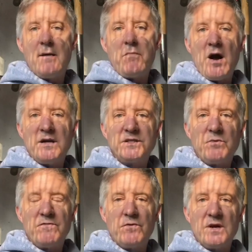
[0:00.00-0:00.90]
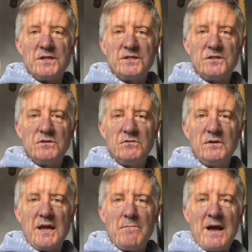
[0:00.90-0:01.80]
possible for us to
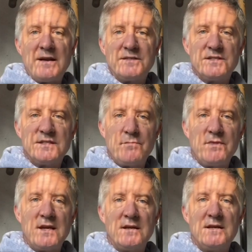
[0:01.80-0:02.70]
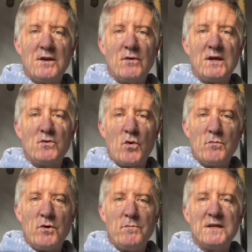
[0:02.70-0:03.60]
get back to something nearing
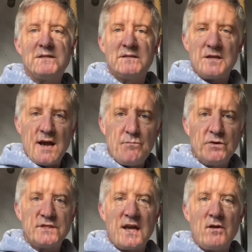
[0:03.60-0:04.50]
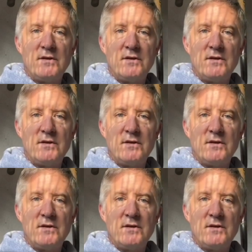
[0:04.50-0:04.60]
normal, but time will tell.